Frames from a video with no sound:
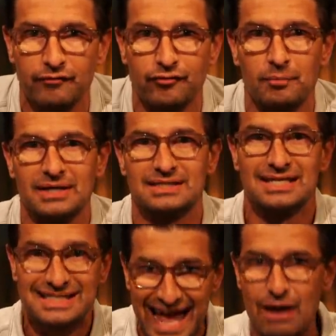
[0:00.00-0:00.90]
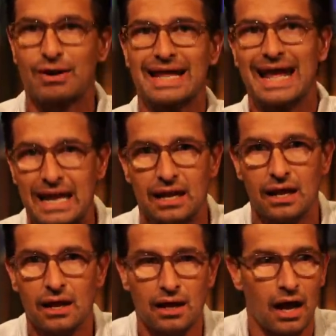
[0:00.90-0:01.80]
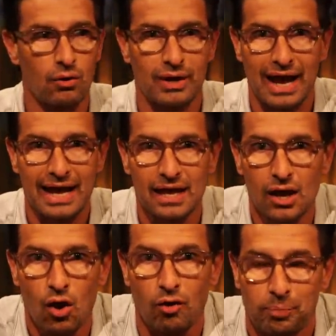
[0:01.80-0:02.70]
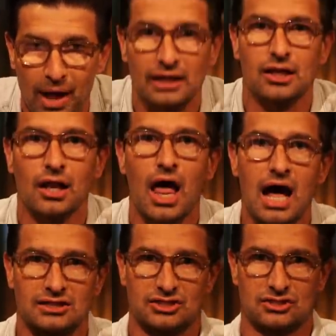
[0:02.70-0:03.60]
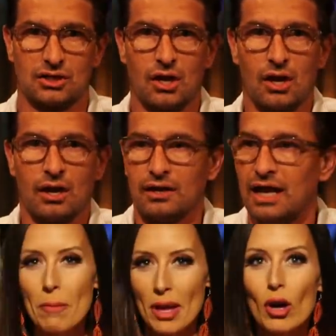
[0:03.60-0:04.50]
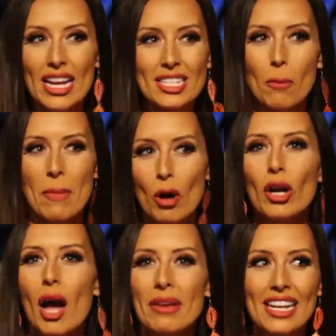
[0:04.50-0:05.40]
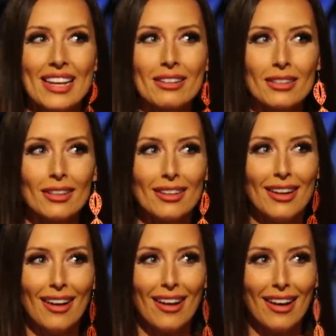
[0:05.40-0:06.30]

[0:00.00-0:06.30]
from a cesarean, okay, or blood clots. Is your milk? Is milk, of you, is your your milk, milk coming in? Oh, his right. milk's